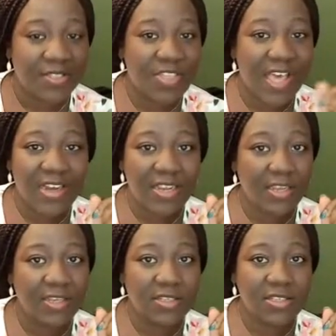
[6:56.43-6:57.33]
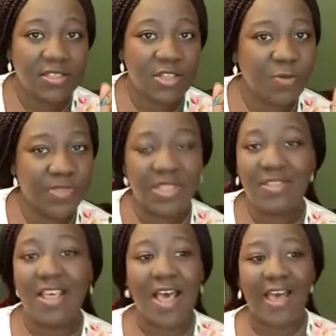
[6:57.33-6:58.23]
that is
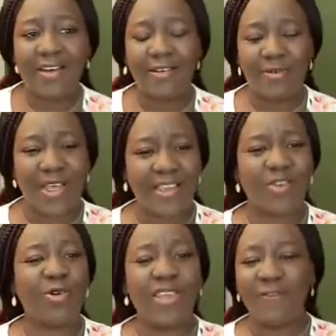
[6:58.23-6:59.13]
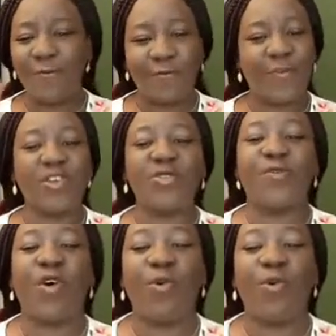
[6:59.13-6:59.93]
something that are like, okay, first of